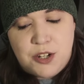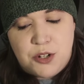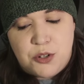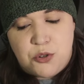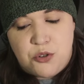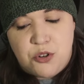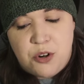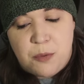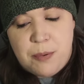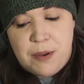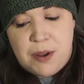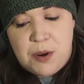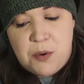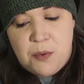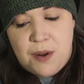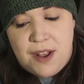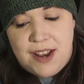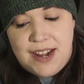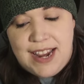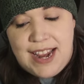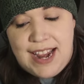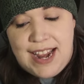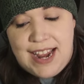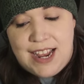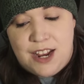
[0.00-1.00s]
dripping
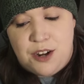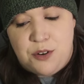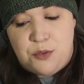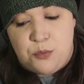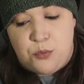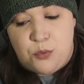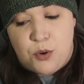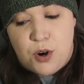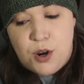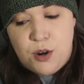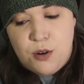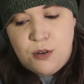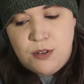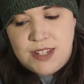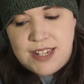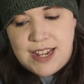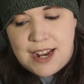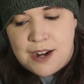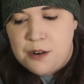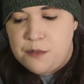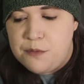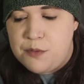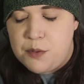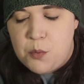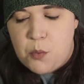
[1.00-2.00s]
wet hand rose
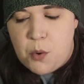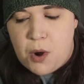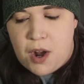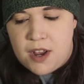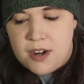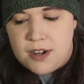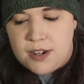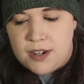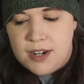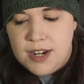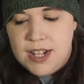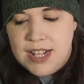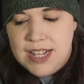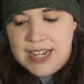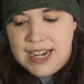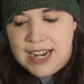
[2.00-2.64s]
out of the water